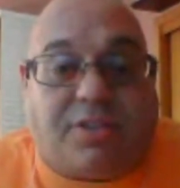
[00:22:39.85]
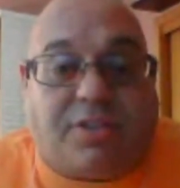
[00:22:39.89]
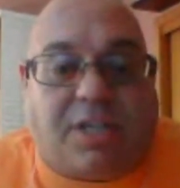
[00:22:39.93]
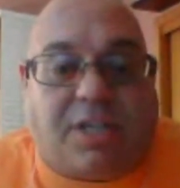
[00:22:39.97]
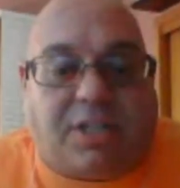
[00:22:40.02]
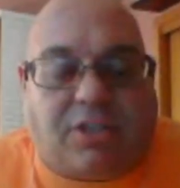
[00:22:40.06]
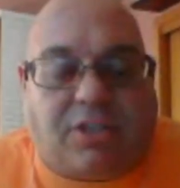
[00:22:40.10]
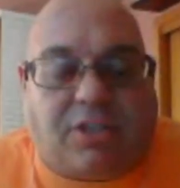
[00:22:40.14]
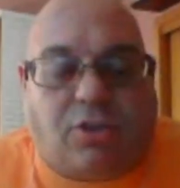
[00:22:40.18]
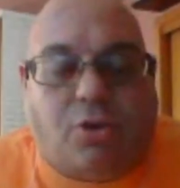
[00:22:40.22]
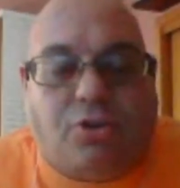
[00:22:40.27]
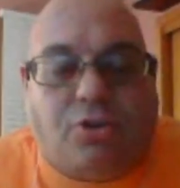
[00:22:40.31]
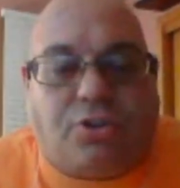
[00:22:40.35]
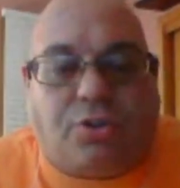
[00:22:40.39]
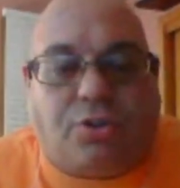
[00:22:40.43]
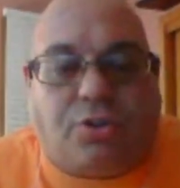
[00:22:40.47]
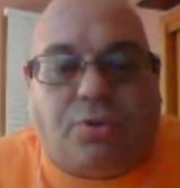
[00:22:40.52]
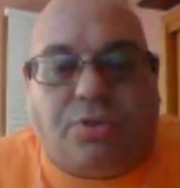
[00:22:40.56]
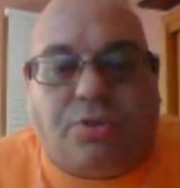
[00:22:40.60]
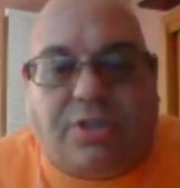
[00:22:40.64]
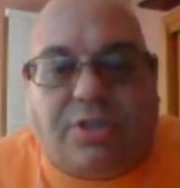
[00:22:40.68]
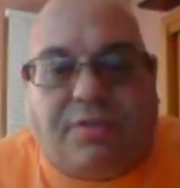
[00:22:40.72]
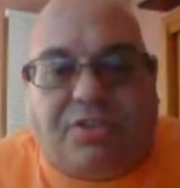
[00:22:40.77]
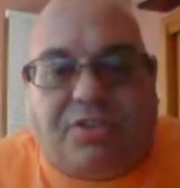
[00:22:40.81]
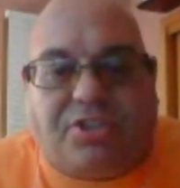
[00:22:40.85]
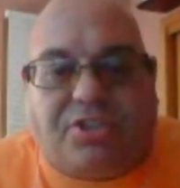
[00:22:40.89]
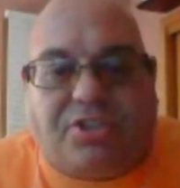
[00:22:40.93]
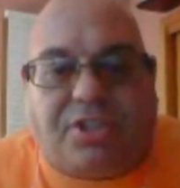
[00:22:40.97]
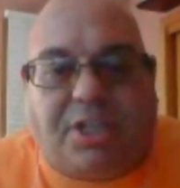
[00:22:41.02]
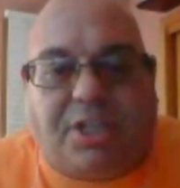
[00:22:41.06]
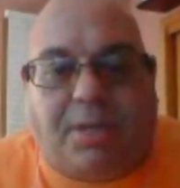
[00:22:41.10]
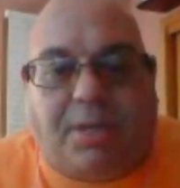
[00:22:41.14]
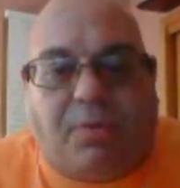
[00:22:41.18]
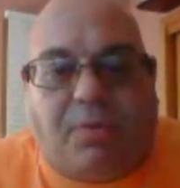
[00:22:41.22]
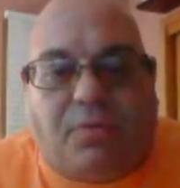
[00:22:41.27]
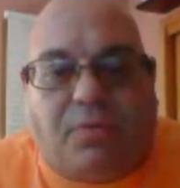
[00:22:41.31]
levels that those schools
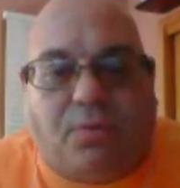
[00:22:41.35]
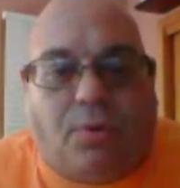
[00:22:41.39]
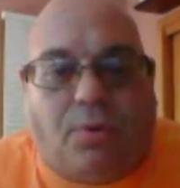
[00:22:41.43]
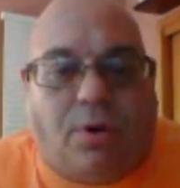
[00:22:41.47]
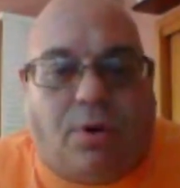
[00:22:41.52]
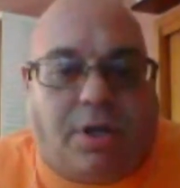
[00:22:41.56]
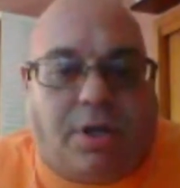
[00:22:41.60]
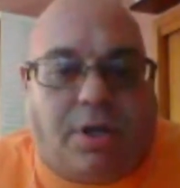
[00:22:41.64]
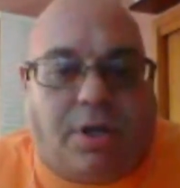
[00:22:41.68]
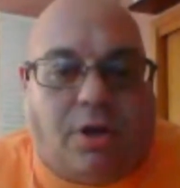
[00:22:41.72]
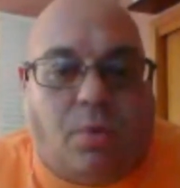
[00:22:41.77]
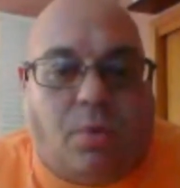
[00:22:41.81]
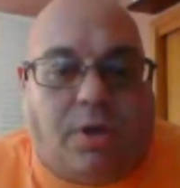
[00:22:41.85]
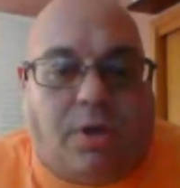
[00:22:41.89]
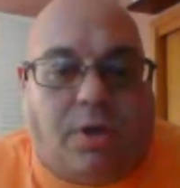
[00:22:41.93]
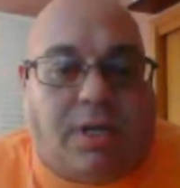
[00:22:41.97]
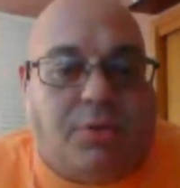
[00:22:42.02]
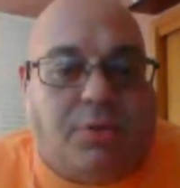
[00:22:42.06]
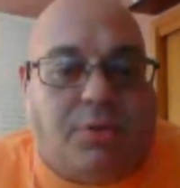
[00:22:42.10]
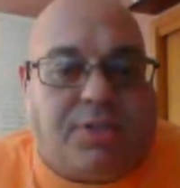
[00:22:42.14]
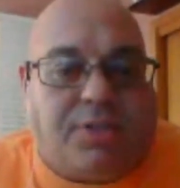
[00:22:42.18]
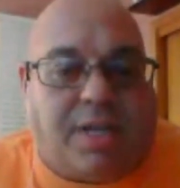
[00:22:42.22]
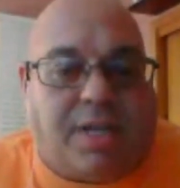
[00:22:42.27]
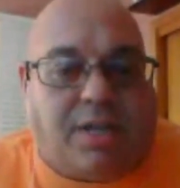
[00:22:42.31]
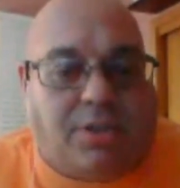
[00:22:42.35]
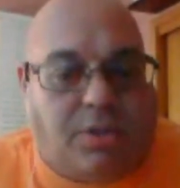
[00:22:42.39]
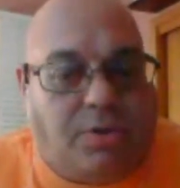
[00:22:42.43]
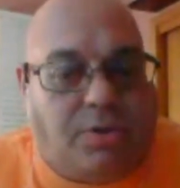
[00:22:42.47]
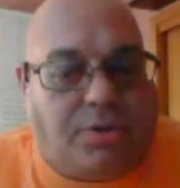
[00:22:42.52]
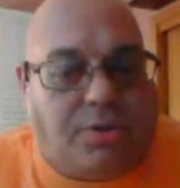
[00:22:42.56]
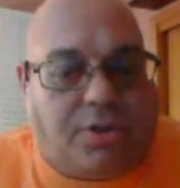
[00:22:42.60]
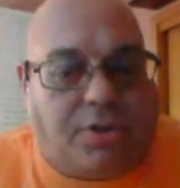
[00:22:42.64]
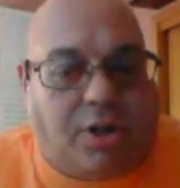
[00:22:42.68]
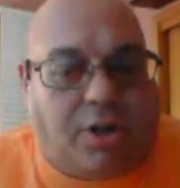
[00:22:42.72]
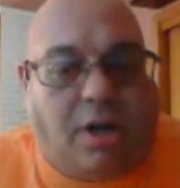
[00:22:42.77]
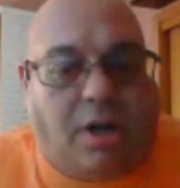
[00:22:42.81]
never seen before, when he was
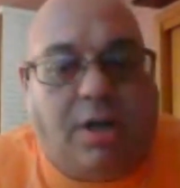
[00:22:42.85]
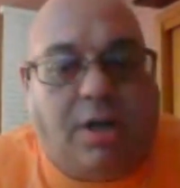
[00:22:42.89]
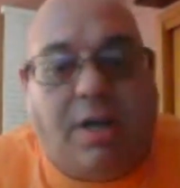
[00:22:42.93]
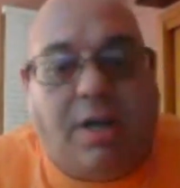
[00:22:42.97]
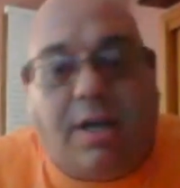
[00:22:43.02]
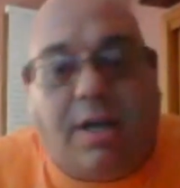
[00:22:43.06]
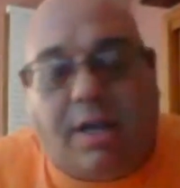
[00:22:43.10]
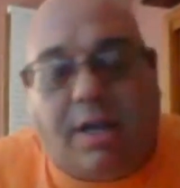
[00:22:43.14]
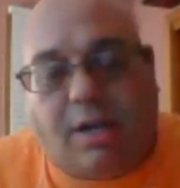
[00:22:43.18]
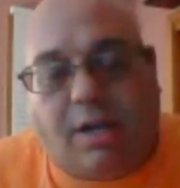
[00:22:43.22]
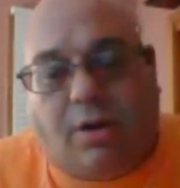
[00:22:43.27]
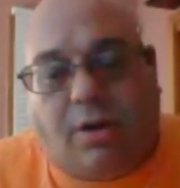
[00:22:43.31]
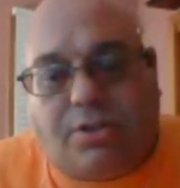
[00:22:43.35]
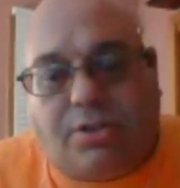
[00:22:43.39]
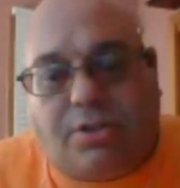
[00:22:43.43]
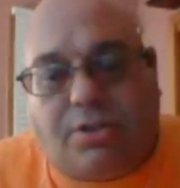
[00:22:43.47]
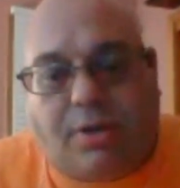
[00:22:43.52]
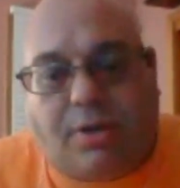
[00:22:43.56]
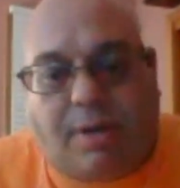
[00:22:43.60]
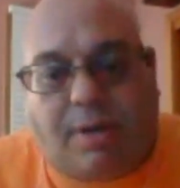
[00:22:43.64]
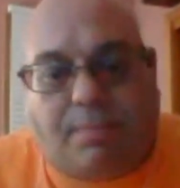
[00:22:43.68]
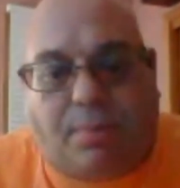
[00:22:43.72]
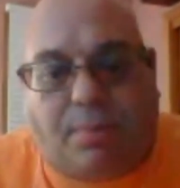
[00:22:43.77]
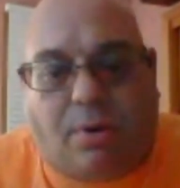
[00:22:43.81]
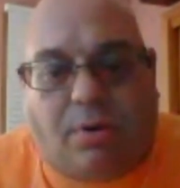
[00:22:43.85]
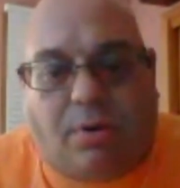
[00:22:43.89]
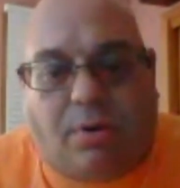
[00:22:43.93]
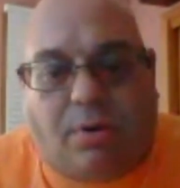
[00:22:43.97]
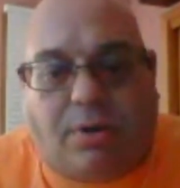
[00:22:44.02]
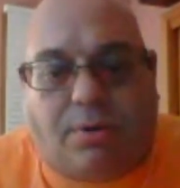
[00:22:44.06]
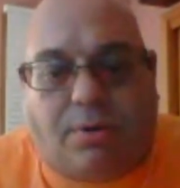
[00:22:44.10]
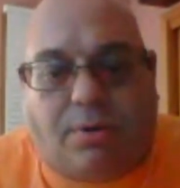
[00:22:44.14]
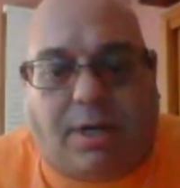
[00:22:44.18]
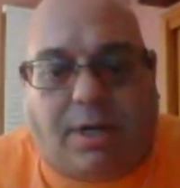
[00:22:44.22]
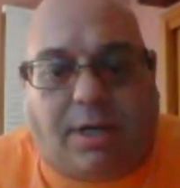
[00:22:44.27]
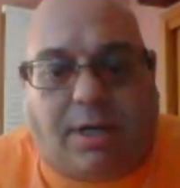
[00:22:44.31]
at Utah and also at
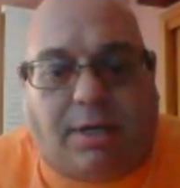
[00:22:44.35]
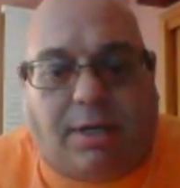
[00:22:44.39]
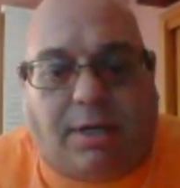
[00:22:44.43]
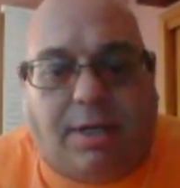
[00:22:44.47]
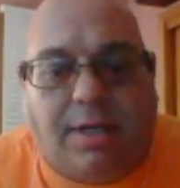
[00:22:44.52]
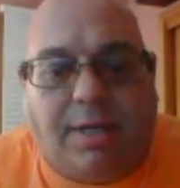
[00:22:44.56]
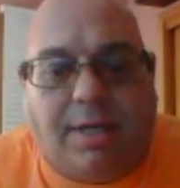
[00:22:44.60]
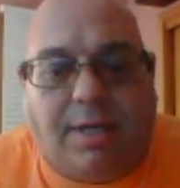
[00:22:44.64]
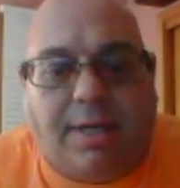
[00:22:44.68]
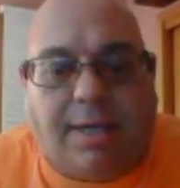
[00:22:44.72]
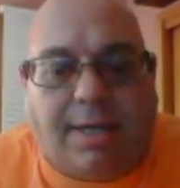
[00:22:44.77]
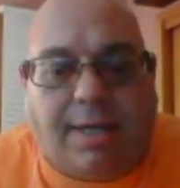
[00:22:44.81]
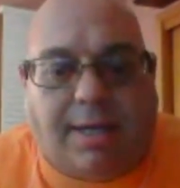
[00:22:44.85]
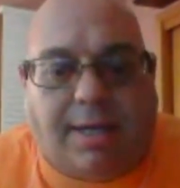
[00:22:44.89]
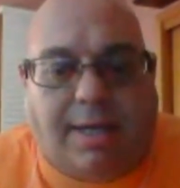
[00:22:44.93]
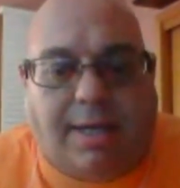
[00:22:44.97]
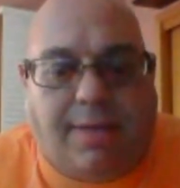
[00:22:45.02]
Bowling Green. Mm-hmm.